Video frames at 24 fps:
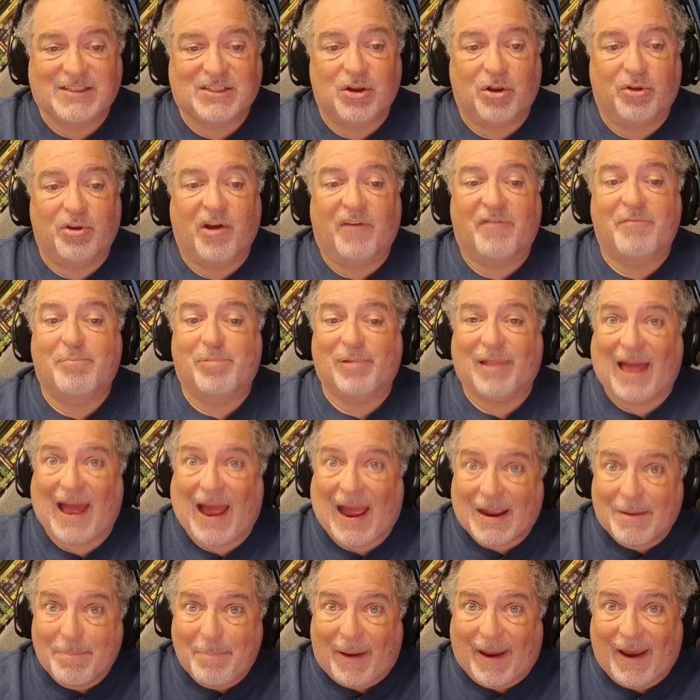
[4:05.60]
off
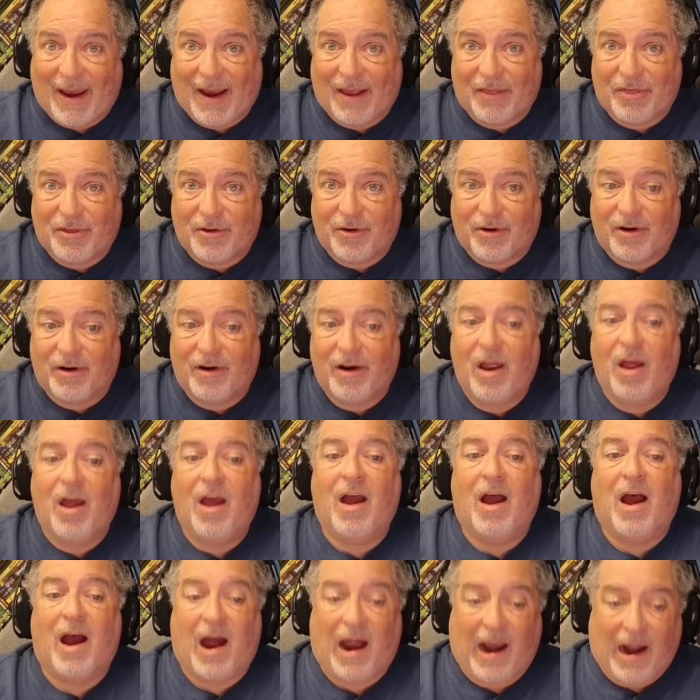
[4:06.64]
Black Panther,
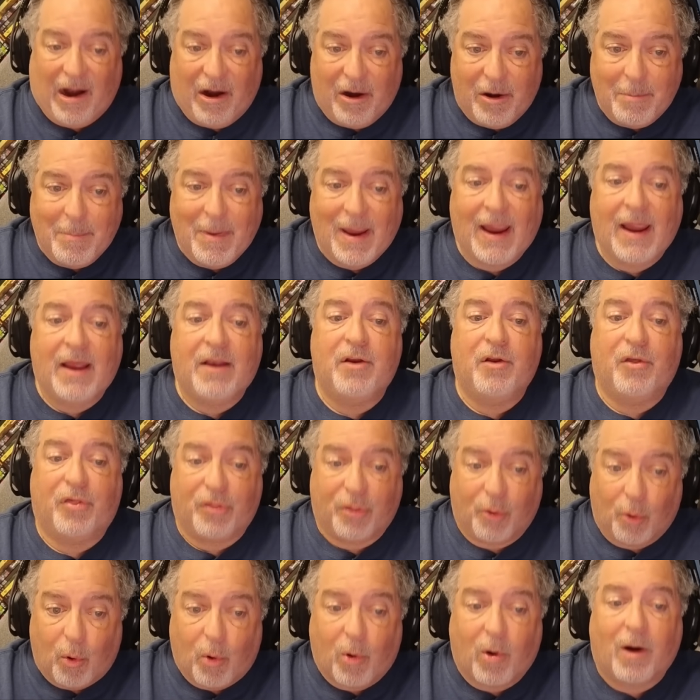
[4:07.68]
Iron Man,
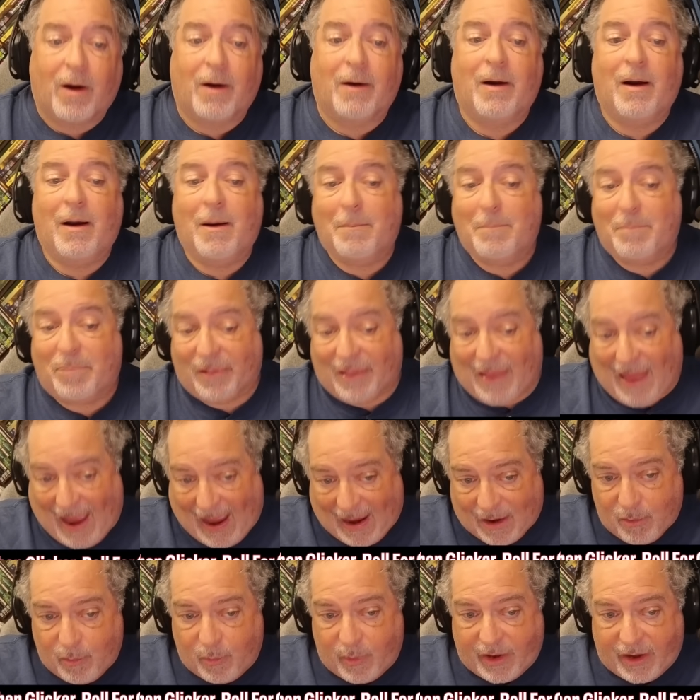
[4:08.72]
Thor,
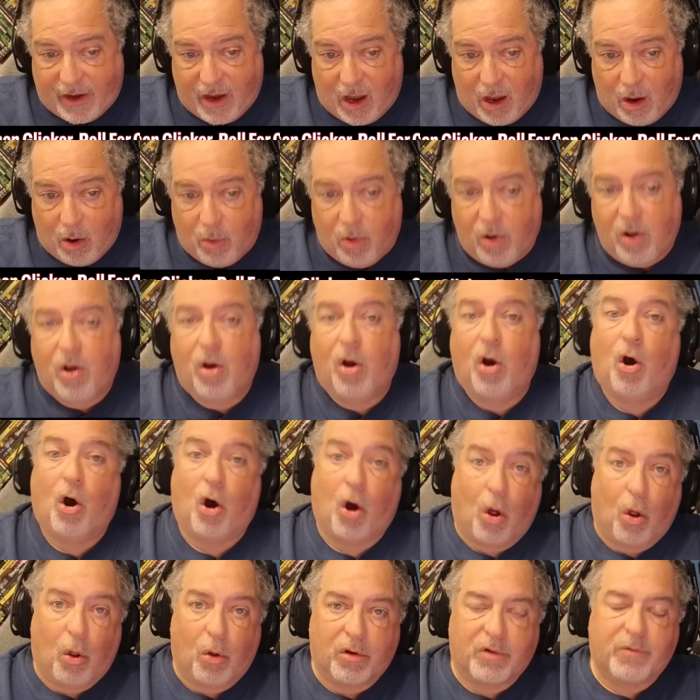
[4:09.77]
Black Widow,
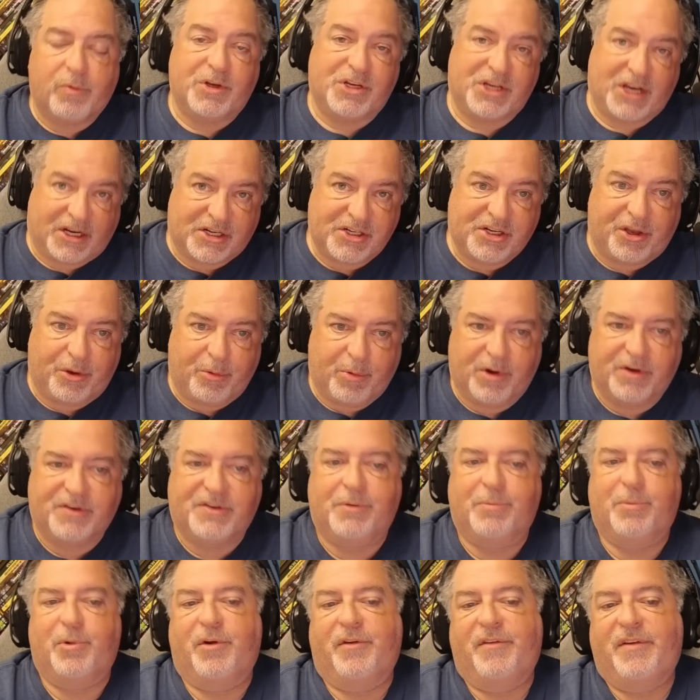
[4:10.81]
Hulk, which actually there were some
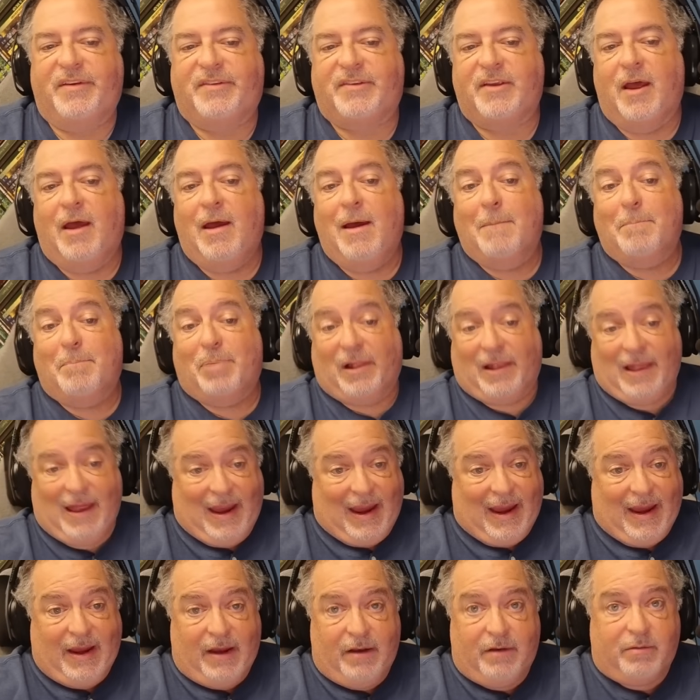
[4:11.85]
movies,
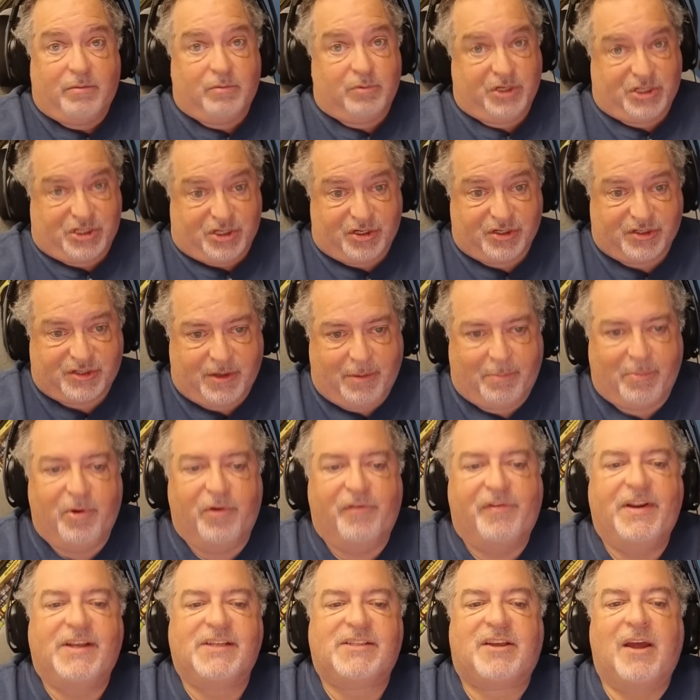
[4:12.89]
Blade, which there's some
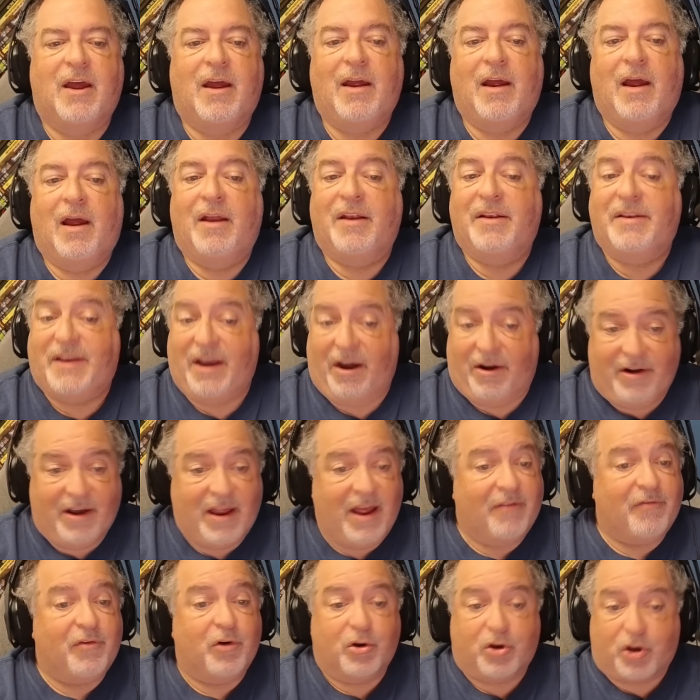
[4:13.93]
movies,
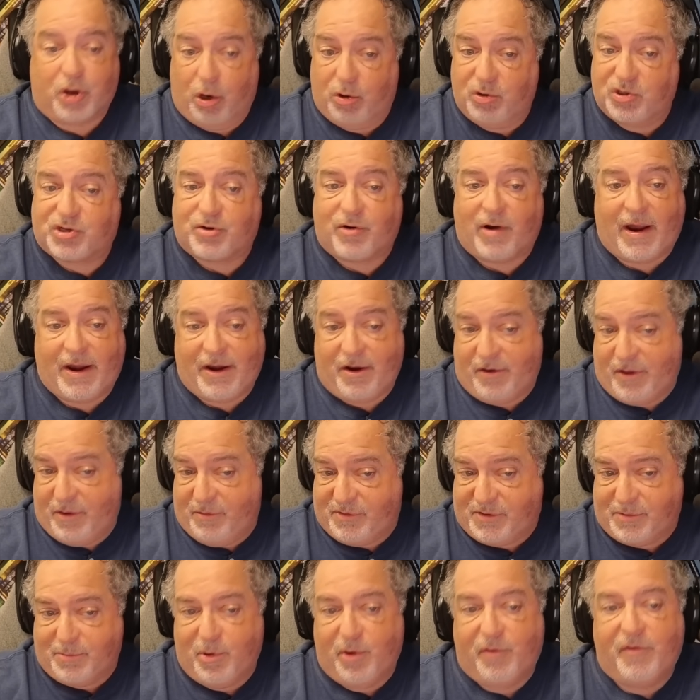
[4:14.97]
Daredevil, Ghost Rider, there was
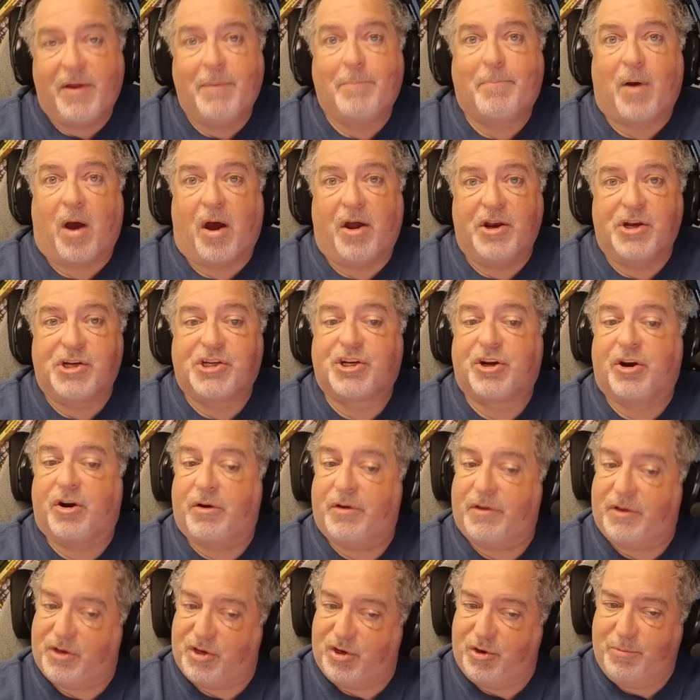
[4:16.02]
a movie,
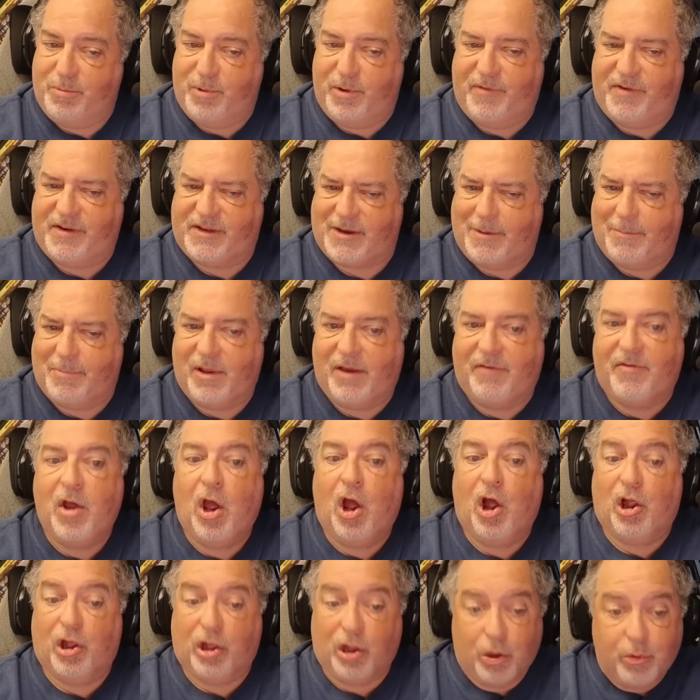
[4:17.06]
Punisher, 2 movies, I believe,
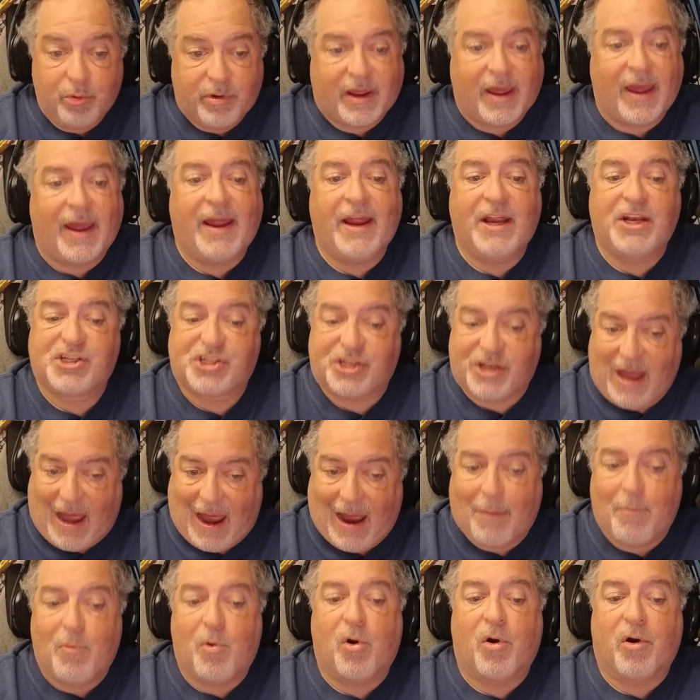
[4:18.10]
Luke Cage,
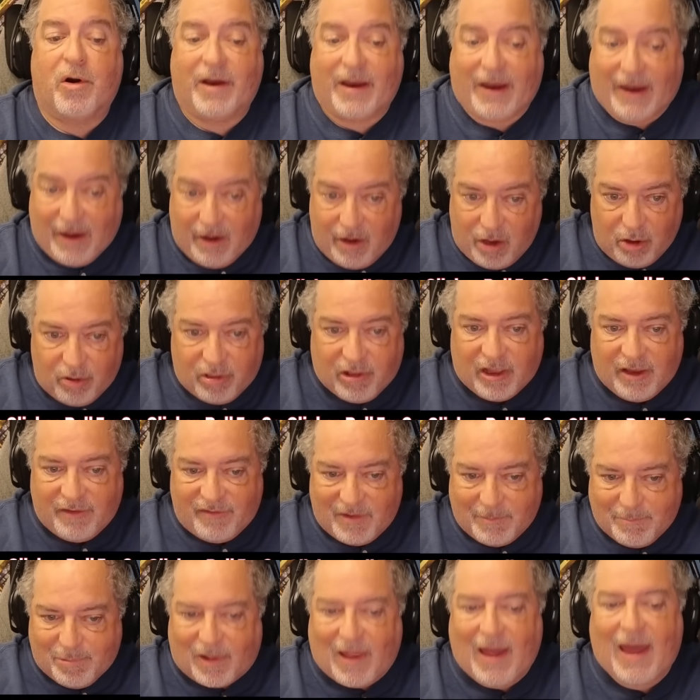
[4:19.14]
Namor, Ego the Living
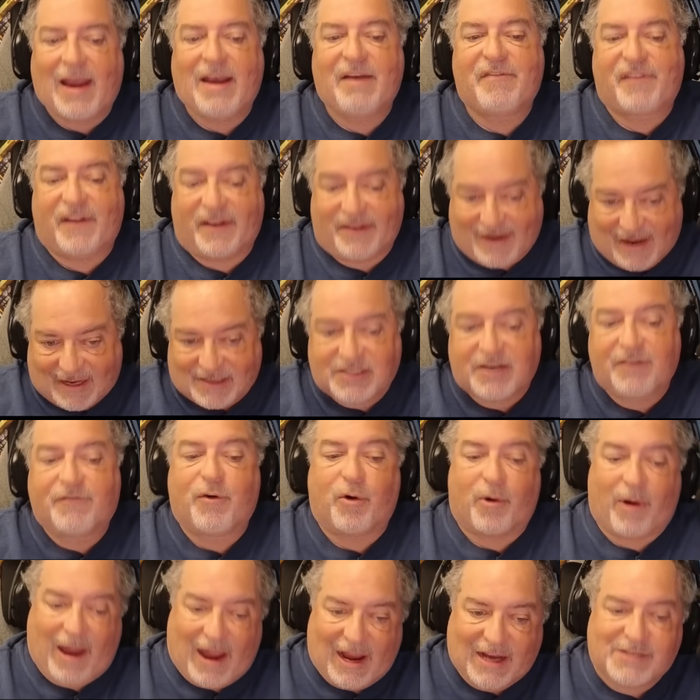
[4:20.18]
Planet, Fantastic
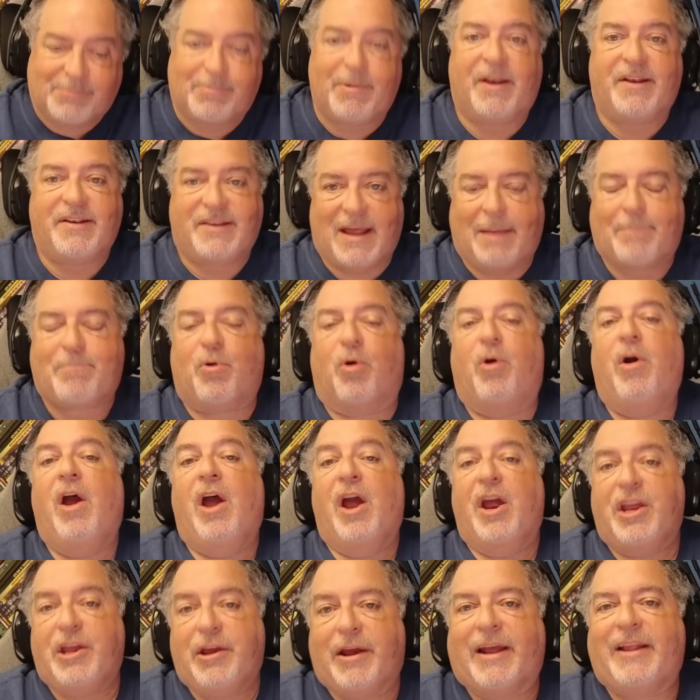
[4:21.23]
Four, X-Men, Deadpool.
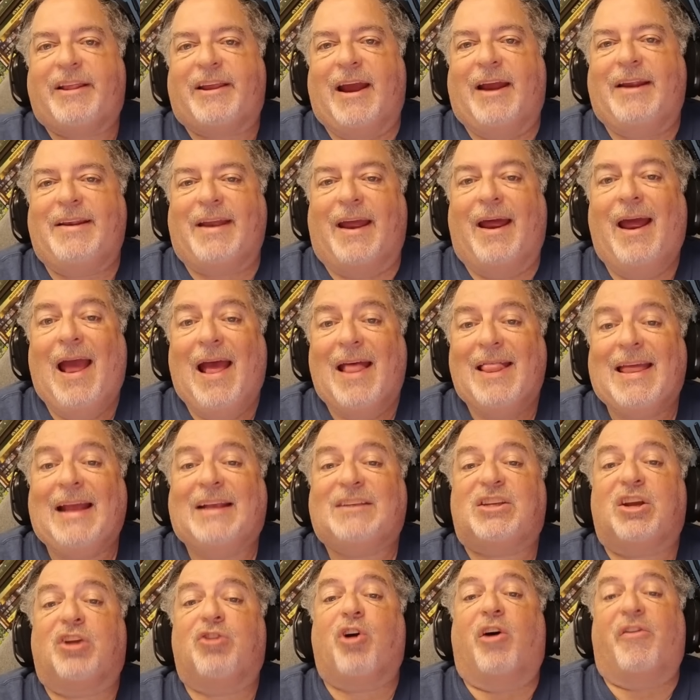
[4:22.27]
You get the idea. They
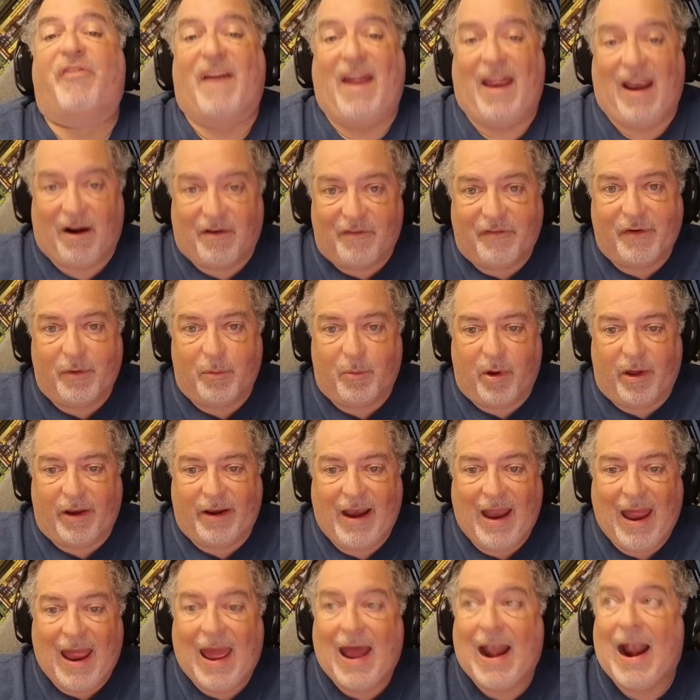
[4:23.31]
sold off everyone.
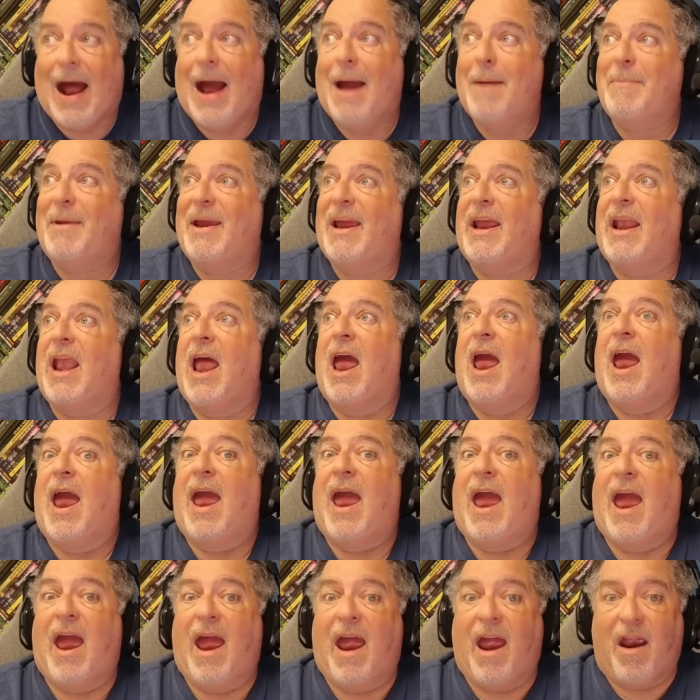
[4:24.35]
And I mean
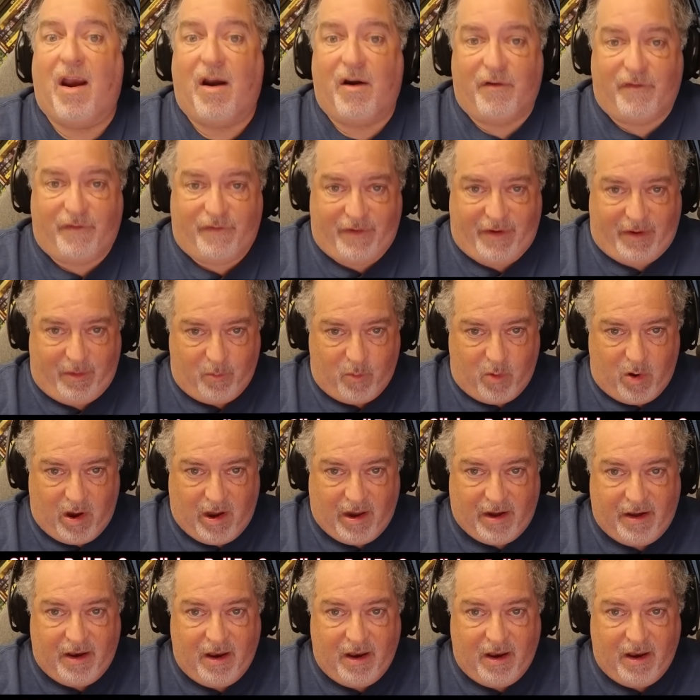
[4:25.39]
everyone.